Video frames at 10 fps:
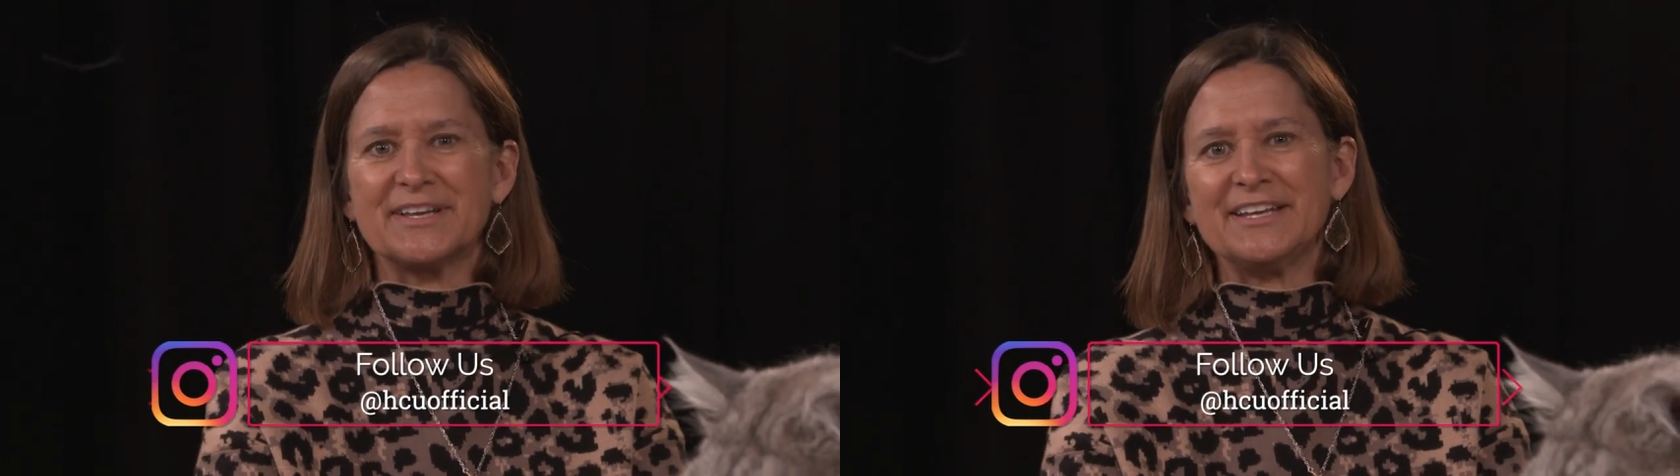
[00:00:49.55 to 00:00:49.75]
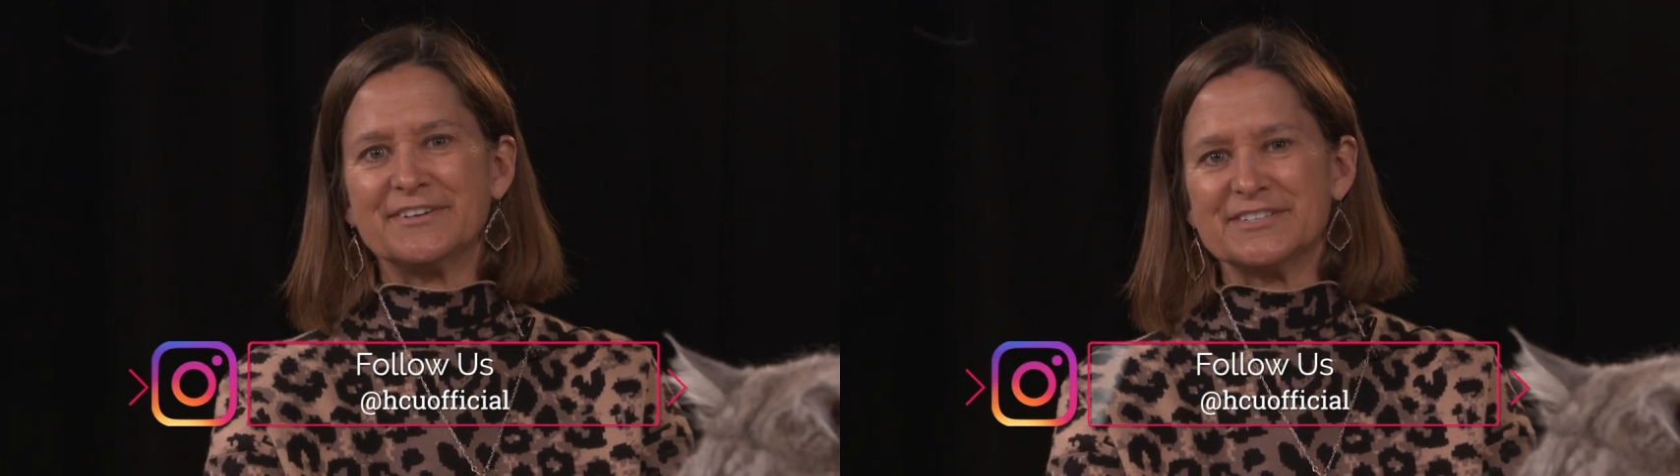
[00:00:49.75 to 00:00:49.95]

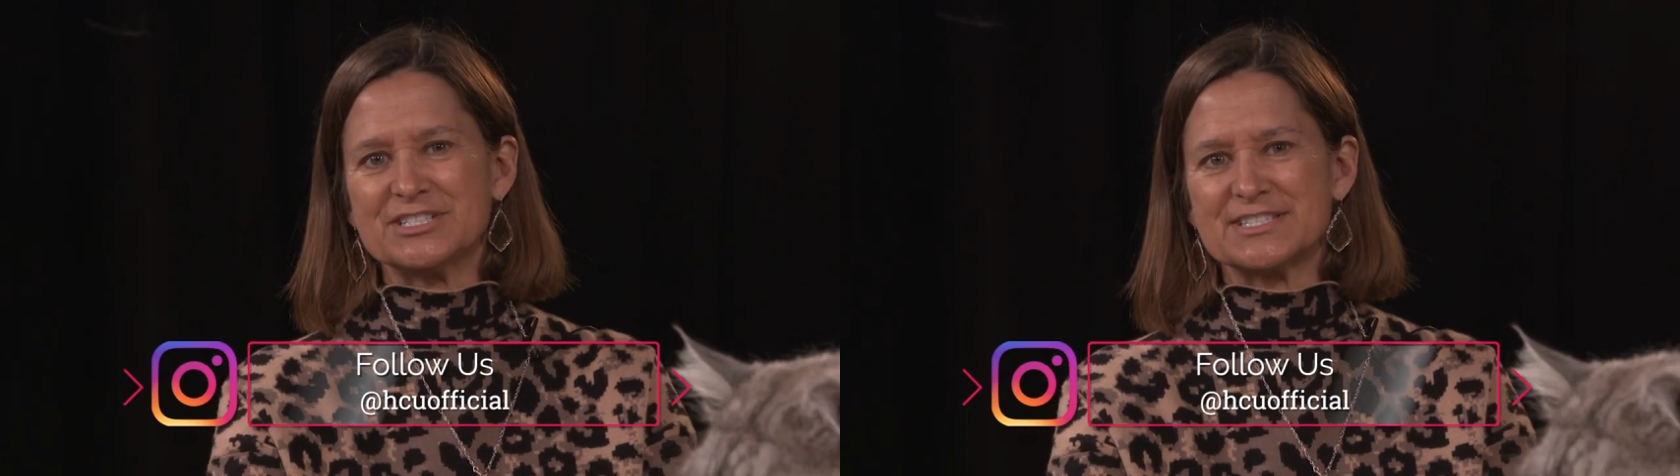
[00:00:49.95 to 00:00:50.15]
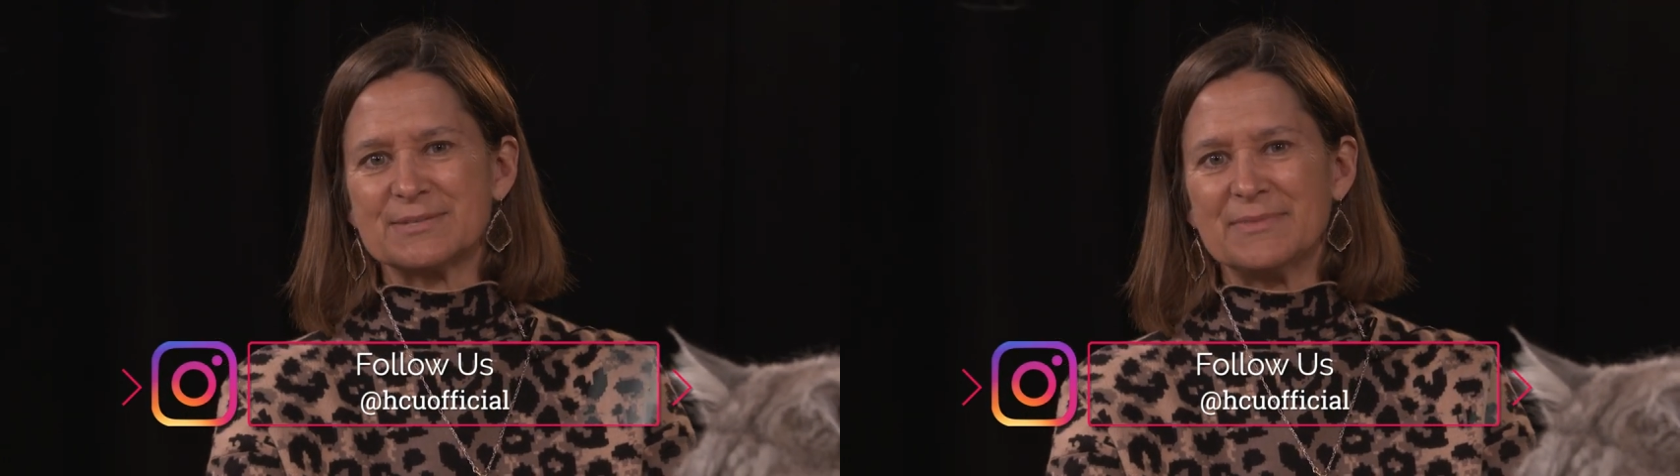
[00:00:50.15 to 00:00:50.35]
here in
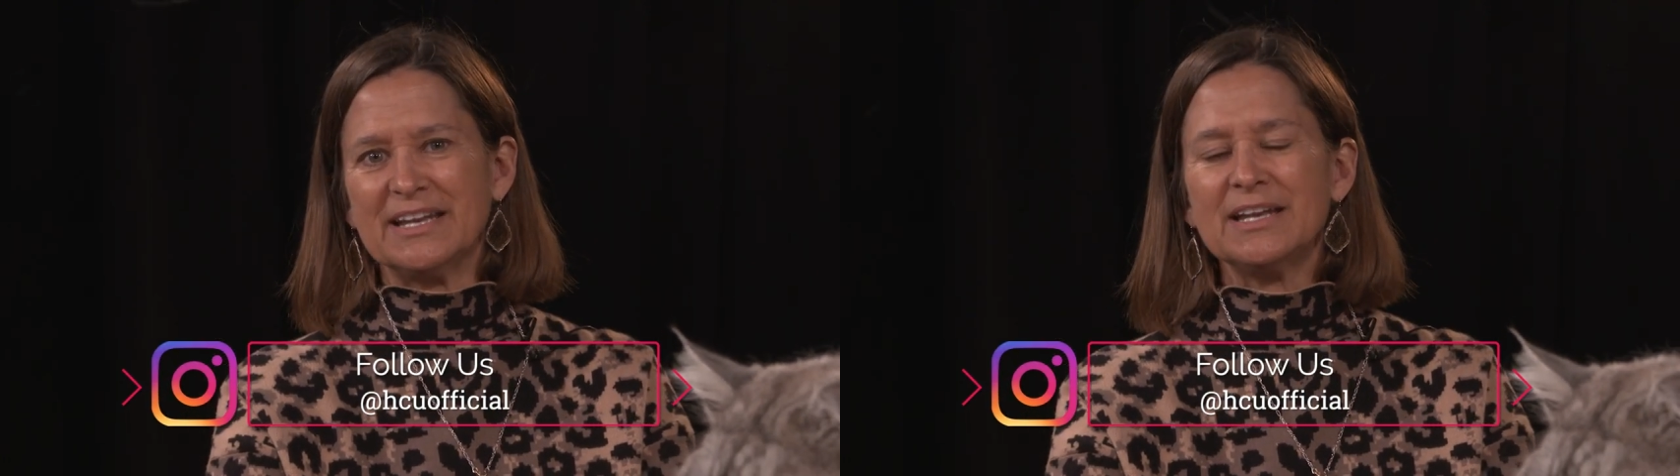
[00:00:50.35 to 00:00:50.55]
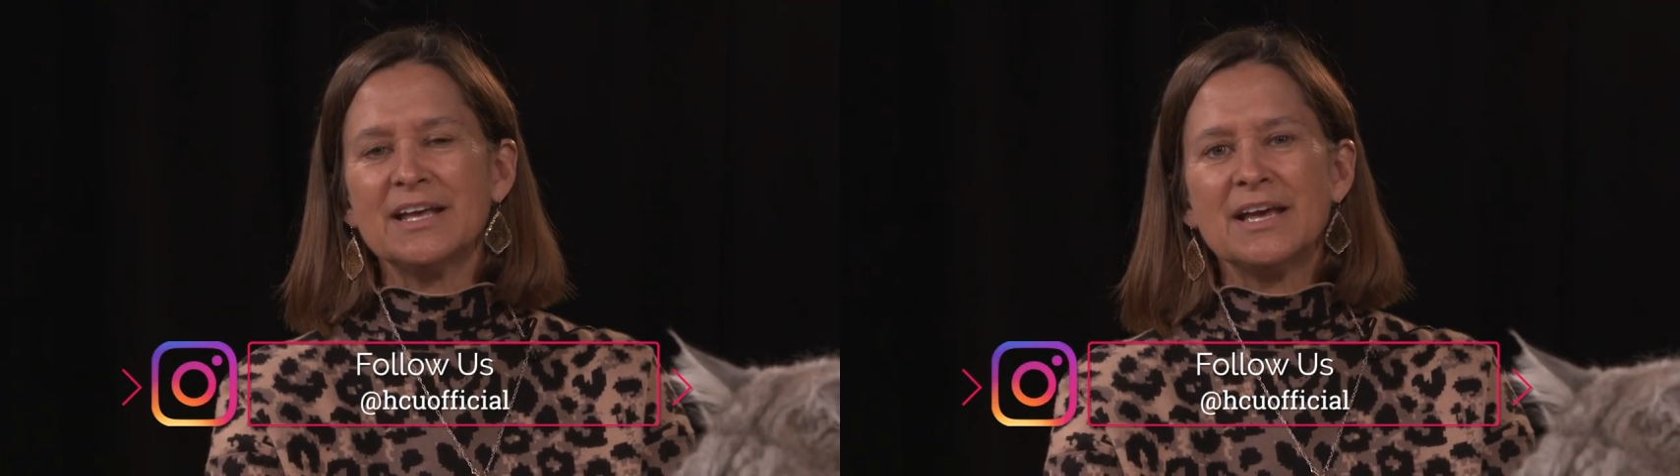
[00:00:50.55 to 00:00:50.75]
just a
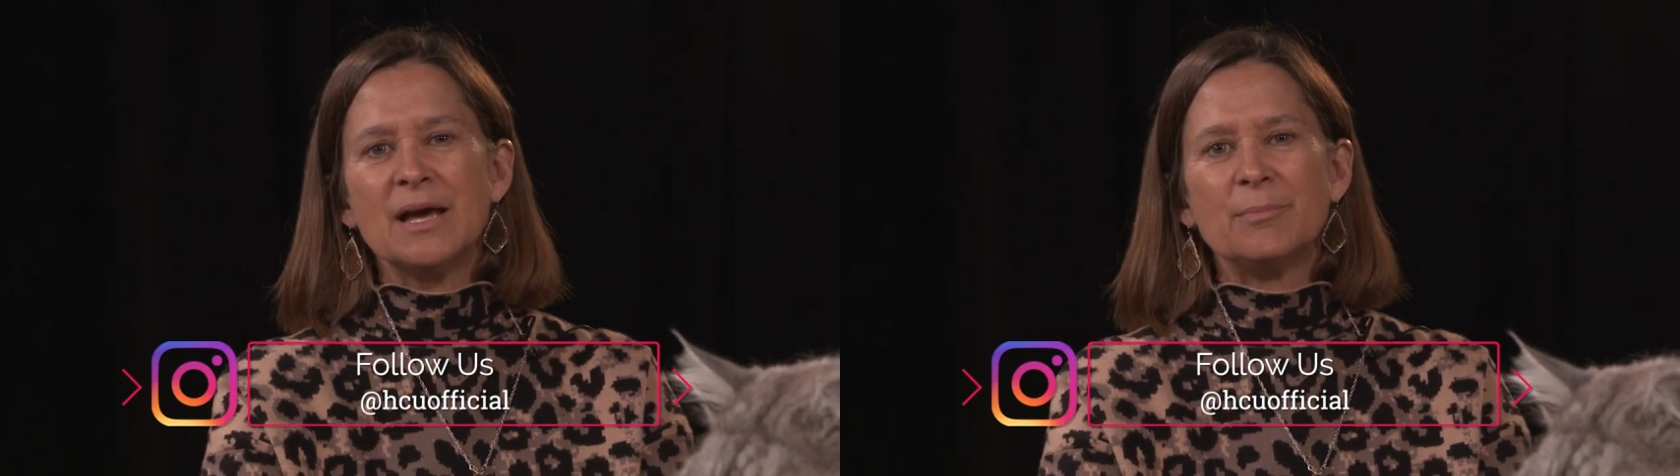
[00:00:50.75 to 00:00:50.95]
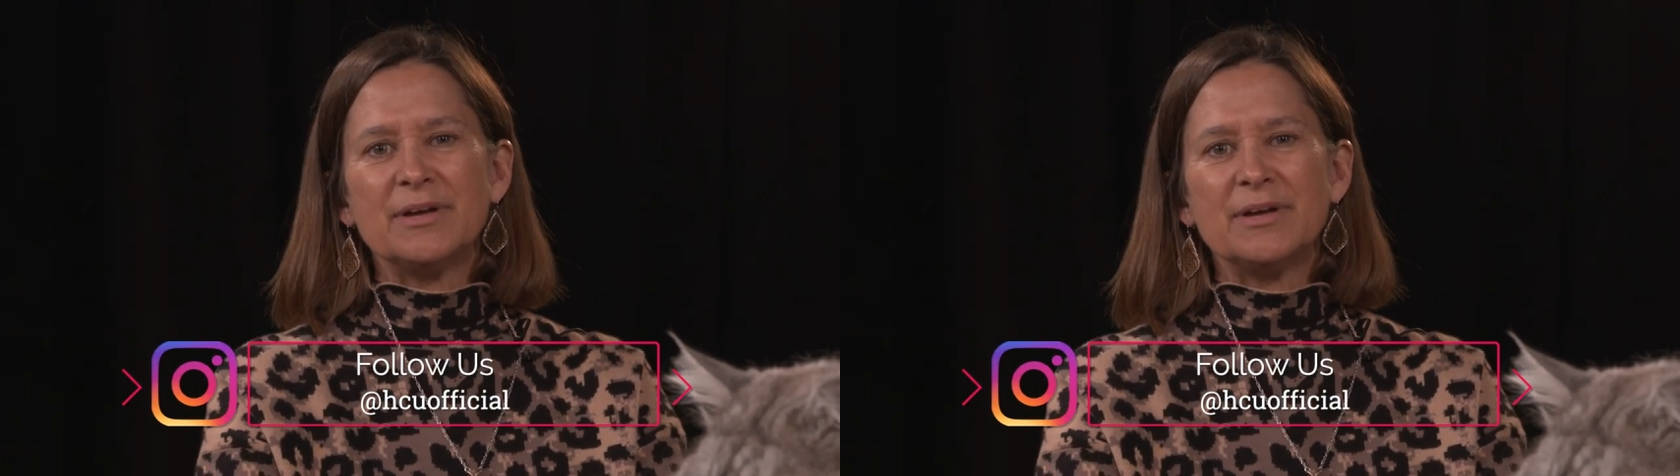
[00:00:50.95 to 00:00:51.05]
minute.